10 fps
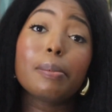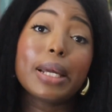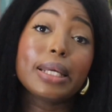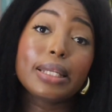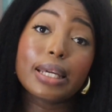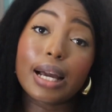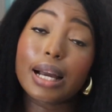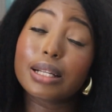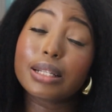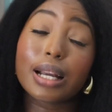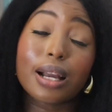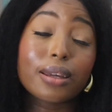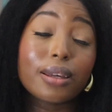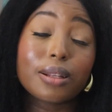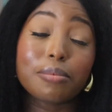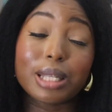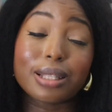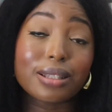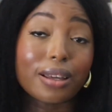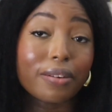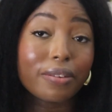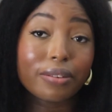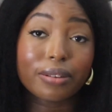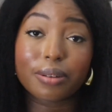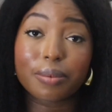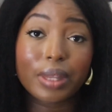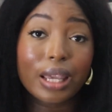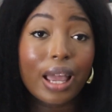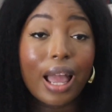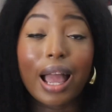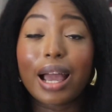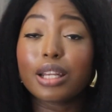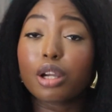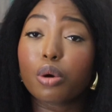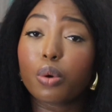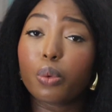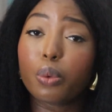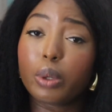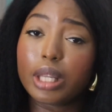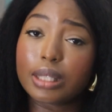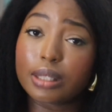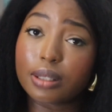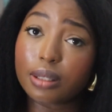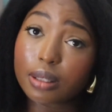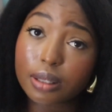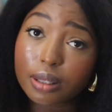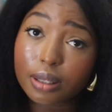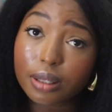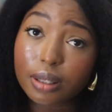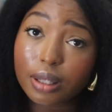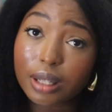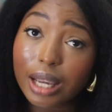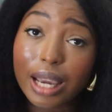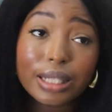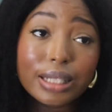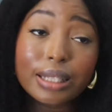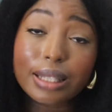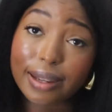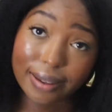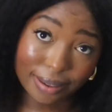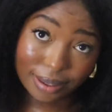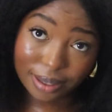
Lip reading: My dear, I know they can't kill me safe. I dey quit anything.